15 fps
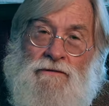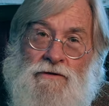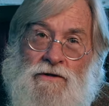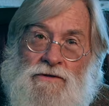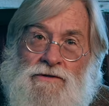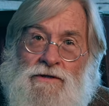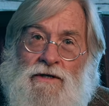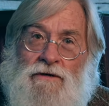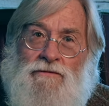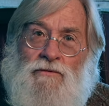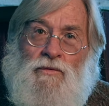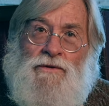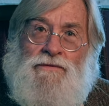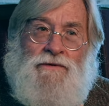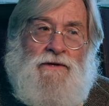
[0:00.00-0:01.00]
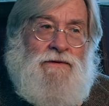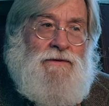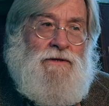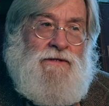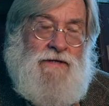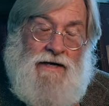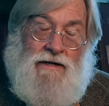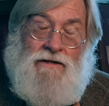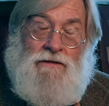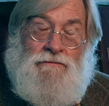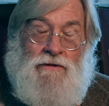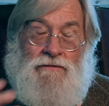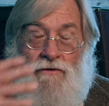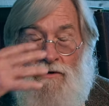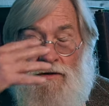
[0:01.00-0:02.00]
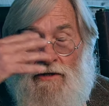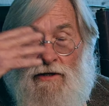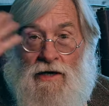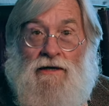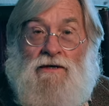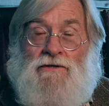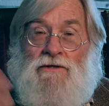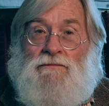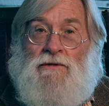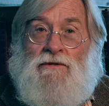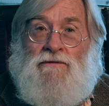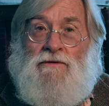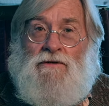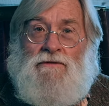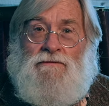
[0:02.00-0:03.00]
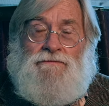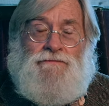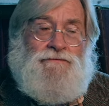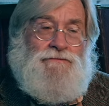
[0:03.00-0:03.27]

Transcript: of yourself with the data I'm giving you, the knowledge I'm giving you,